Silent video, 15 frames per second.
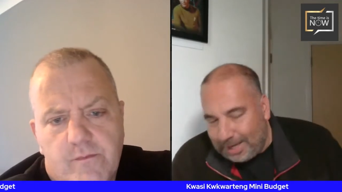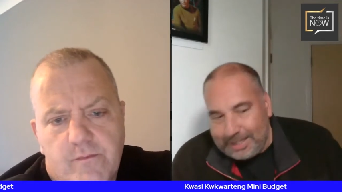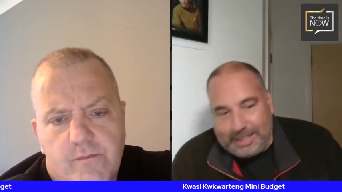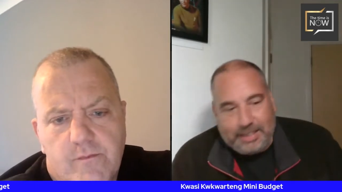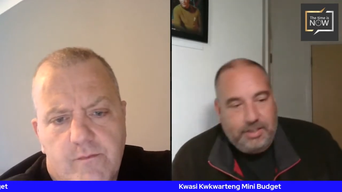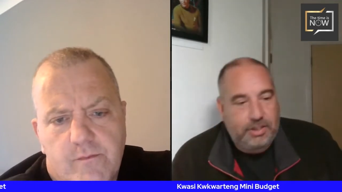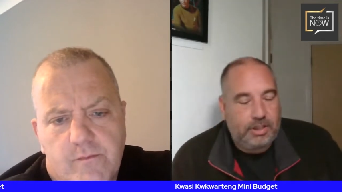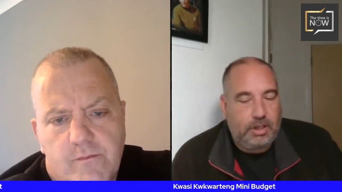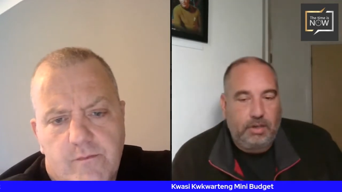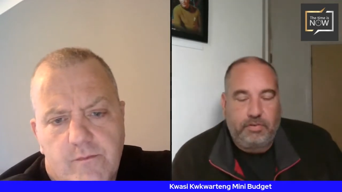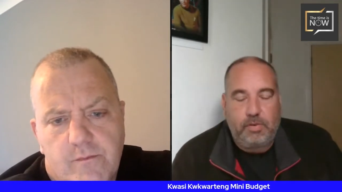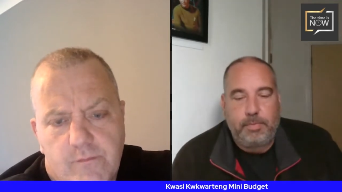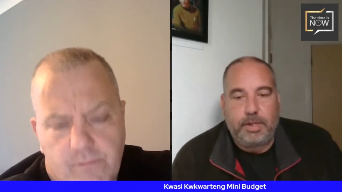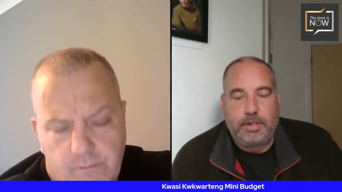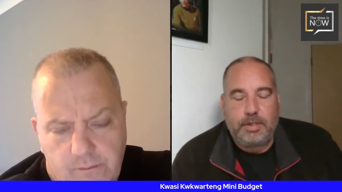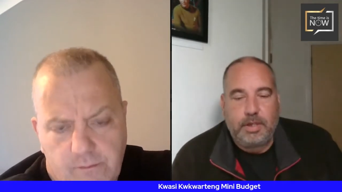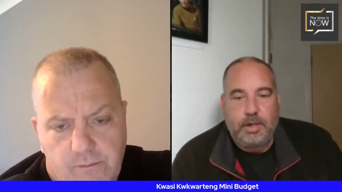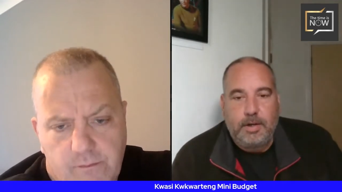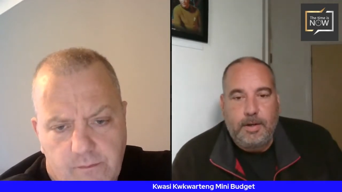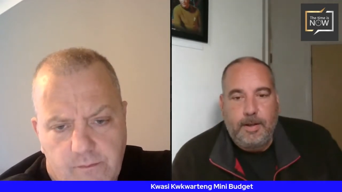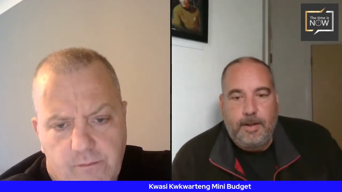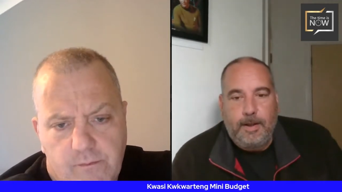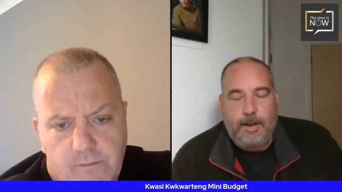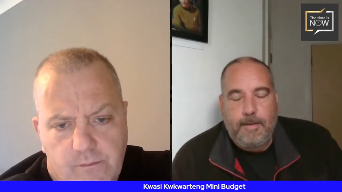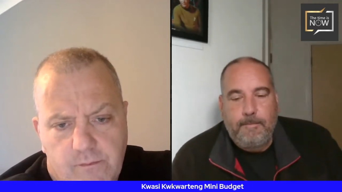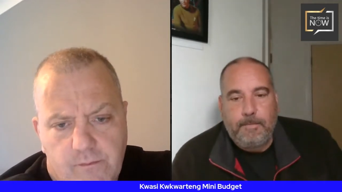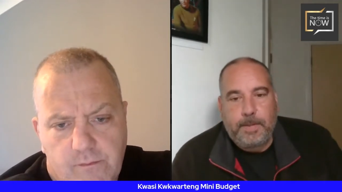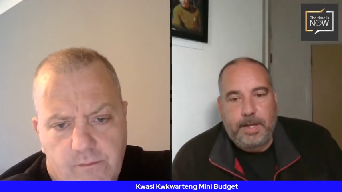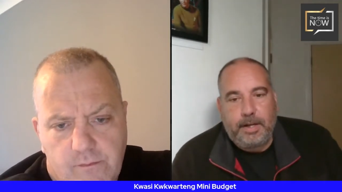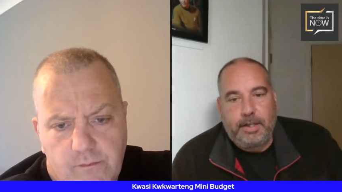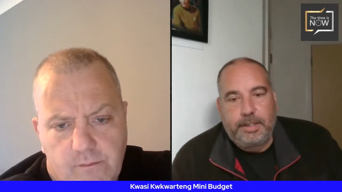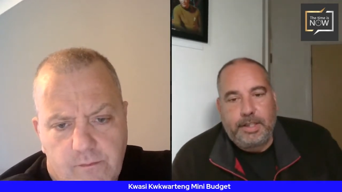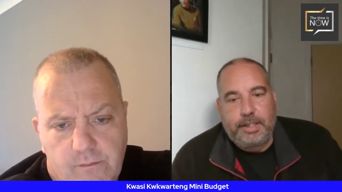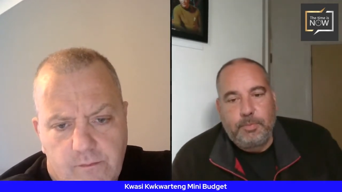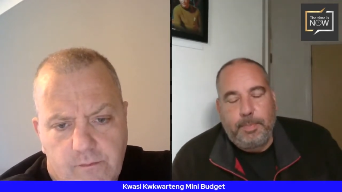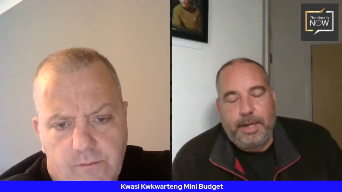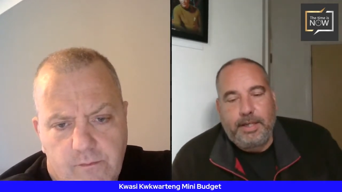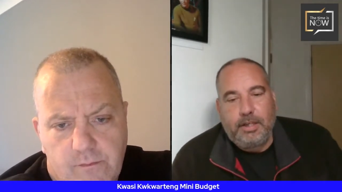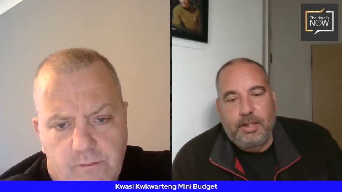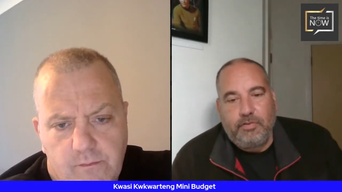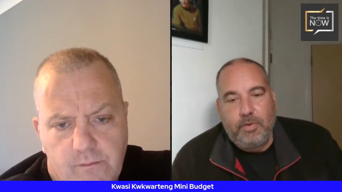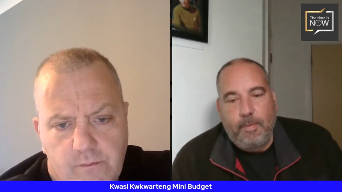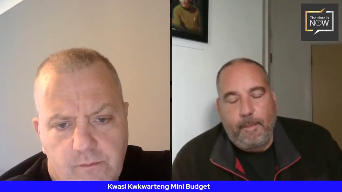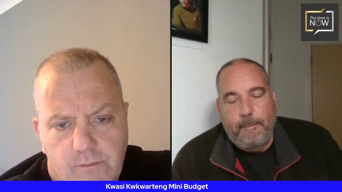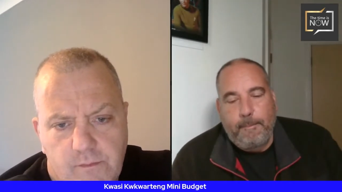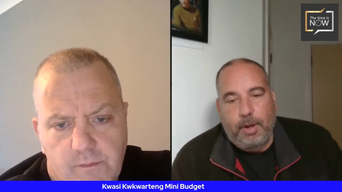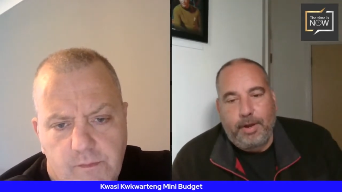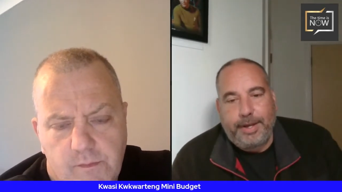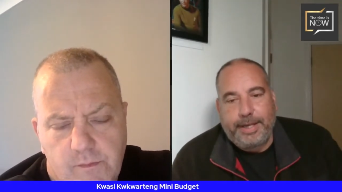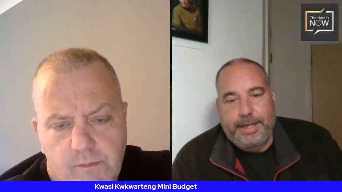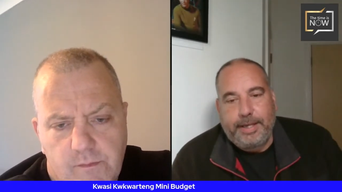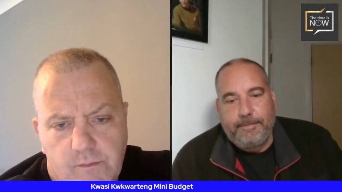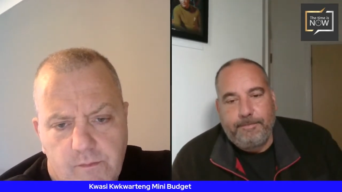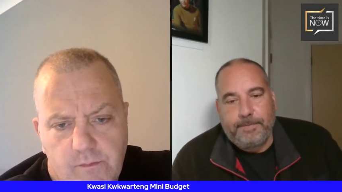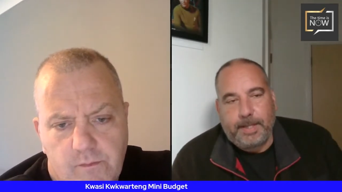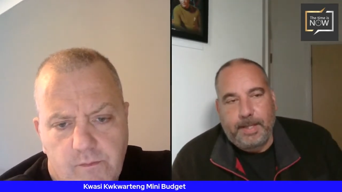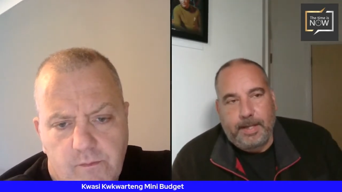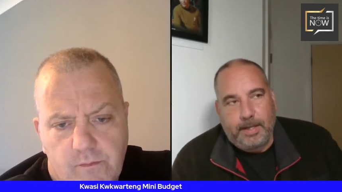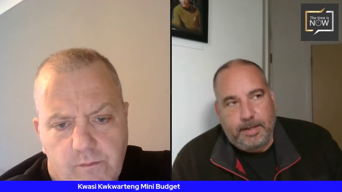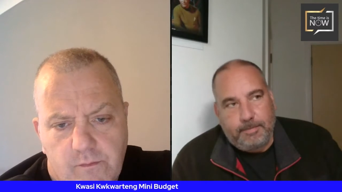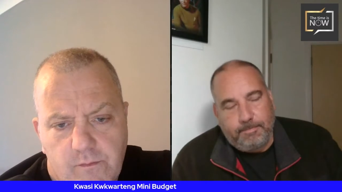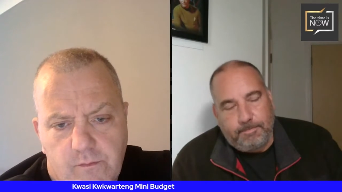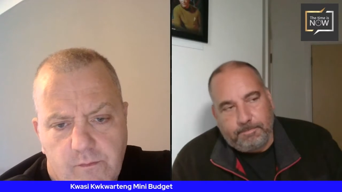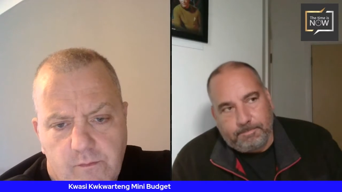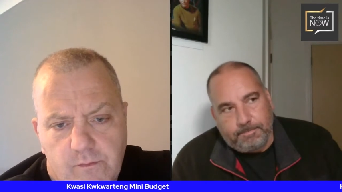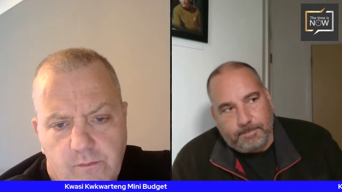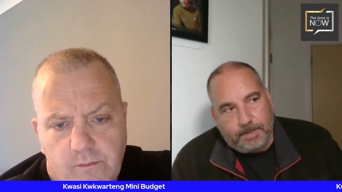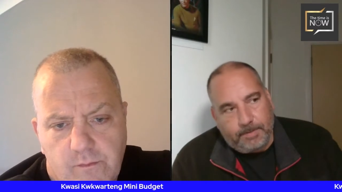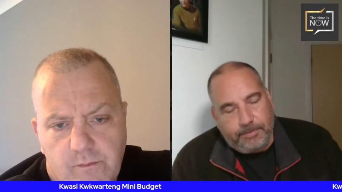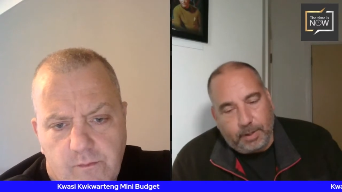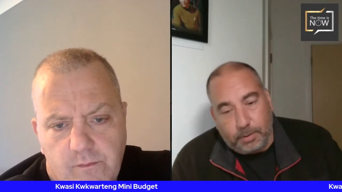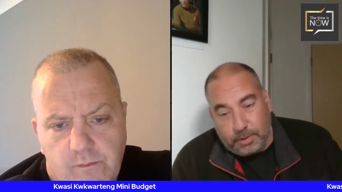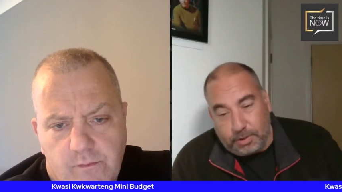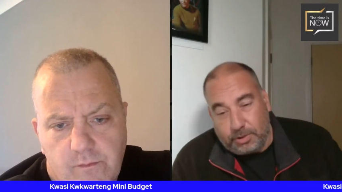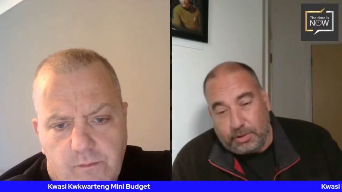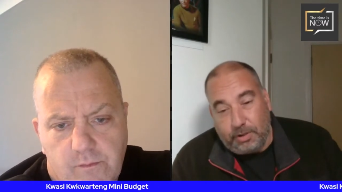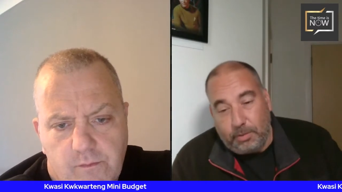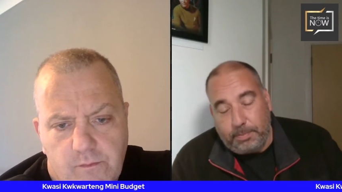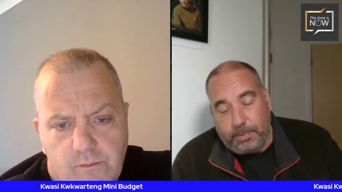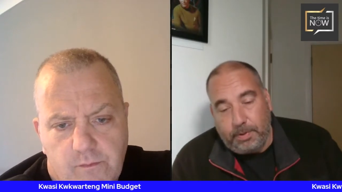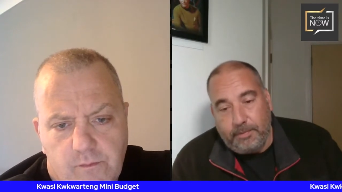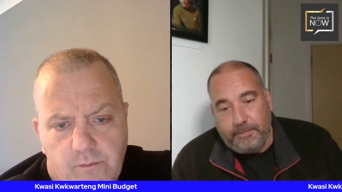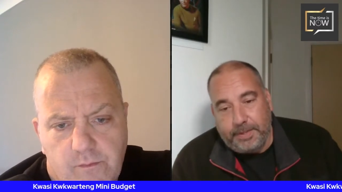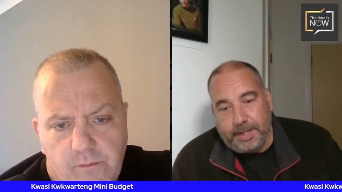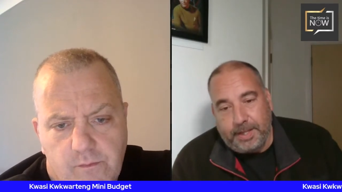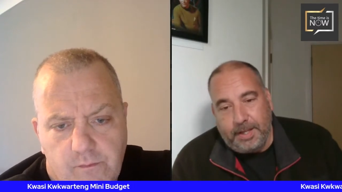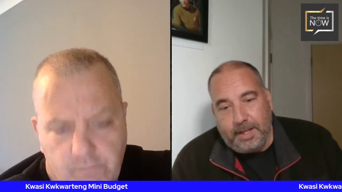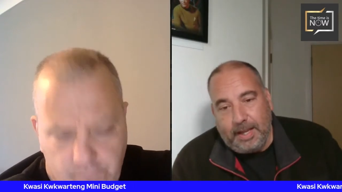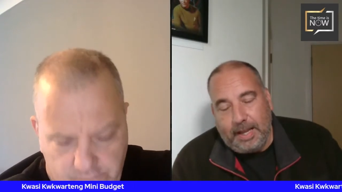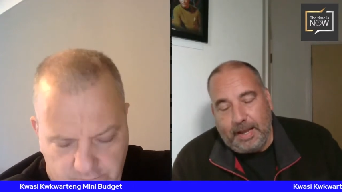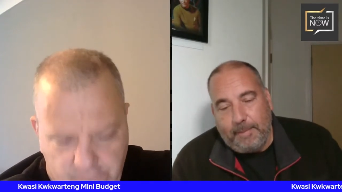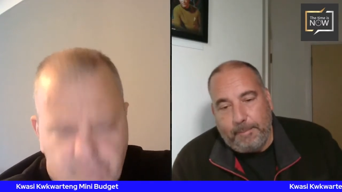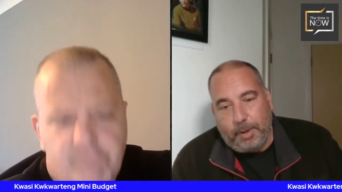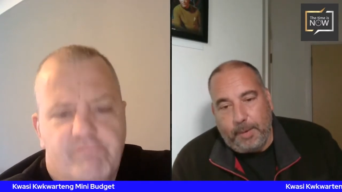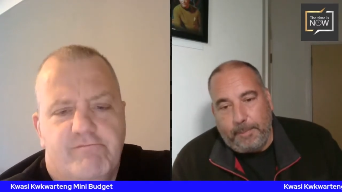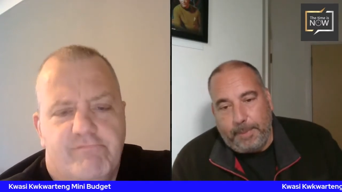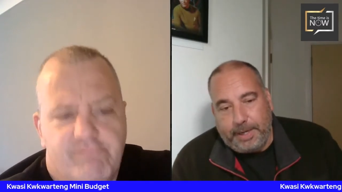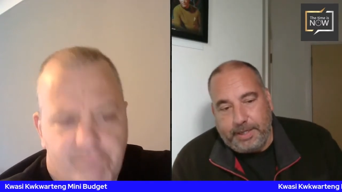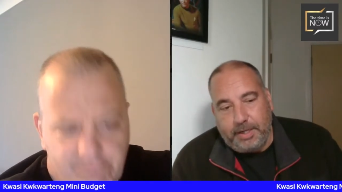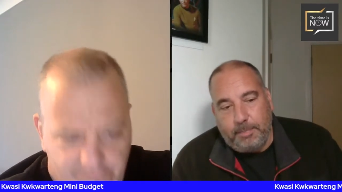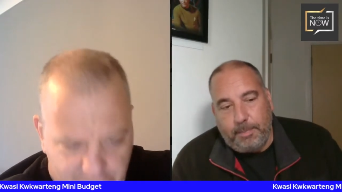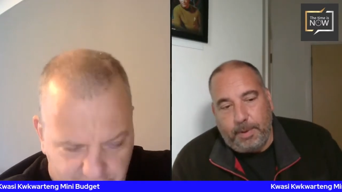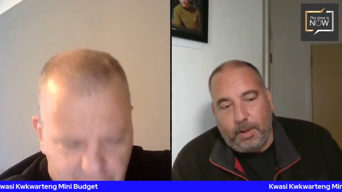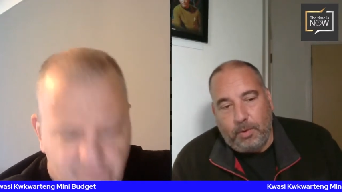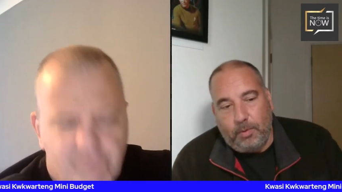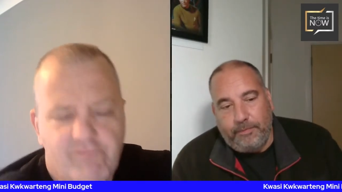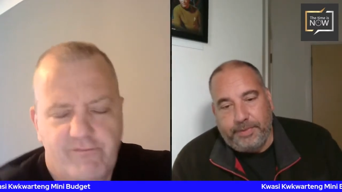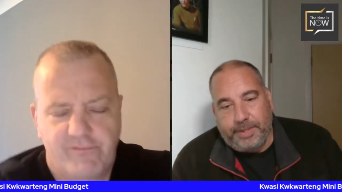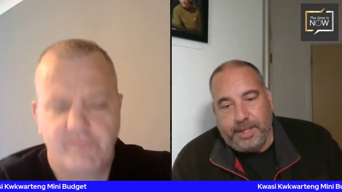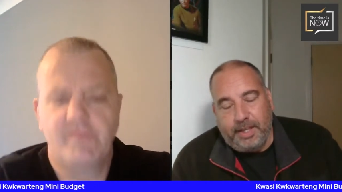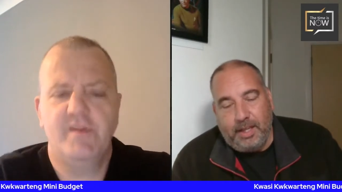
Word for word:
Speaker 1: brackets government, um, it's been government by um, focus group and by opinion poll.